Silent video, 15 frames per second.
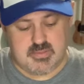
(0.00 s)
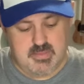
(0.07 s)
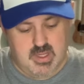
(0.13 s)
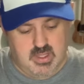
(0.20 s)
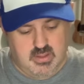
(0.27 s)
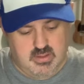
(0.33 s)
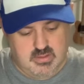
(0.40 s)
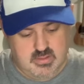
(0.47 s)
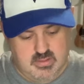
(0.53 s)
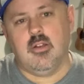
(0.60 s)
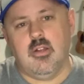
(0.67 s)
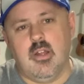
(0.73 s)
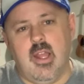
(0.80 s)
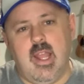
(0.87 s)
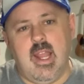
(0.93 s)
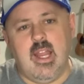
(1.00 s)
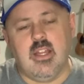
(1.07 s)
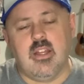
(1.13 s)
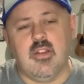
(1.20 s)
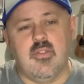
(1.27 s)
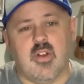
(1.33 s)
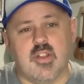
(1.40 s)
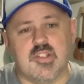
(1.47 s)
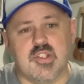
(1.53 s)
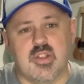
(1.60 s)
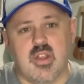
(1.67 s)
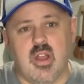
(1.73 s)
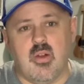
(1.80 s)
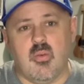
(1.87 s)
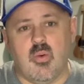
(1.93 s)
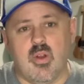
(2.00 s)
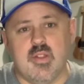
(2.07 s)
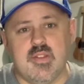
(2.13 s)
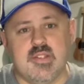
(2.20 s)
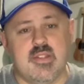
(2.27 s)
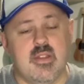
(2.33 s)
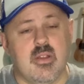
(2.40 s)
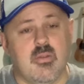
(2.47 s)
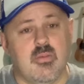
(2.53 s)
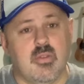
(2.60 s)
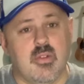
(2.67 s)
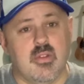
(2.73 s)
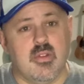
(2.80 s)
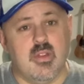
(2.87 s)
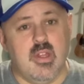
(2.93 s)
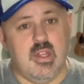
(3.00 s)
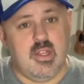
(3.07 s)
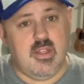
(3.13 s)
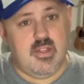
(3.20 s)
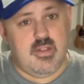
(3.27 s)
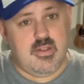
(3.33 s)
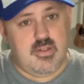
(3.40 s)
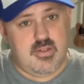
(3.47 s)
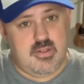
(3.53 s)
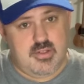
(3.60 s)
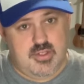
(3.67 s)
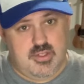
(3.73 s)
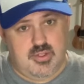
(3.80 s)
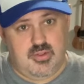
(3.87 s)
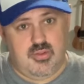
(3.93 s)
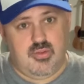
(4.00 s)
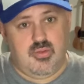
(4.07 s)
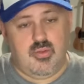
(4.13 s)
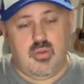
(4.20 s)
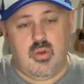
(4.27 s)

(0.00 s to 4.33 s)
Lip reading: mil. And they've also got ones that will do